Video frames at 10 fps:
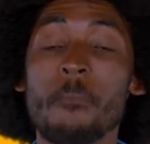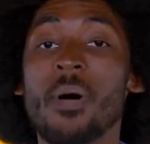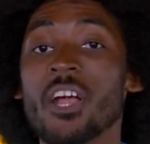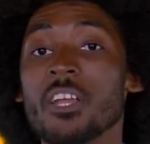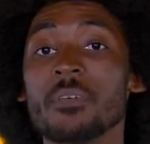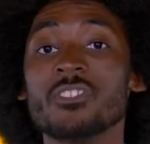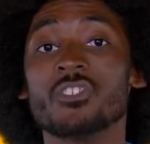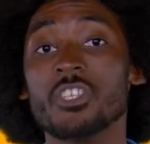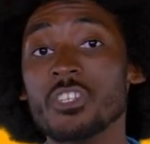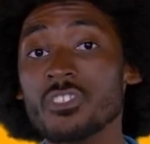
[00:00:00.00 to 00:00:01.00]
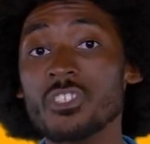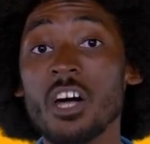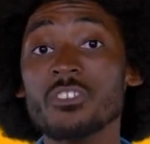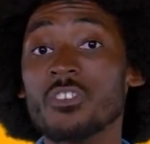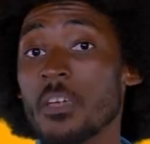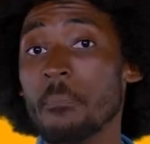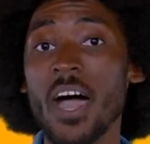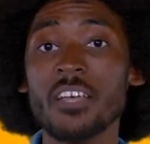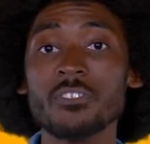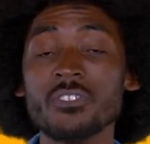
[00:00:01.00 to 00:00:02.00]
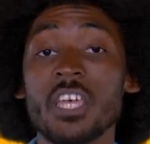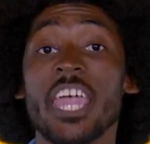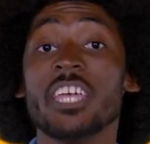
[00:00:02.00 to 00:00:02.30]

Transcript: Barnabas took Saul to the apostles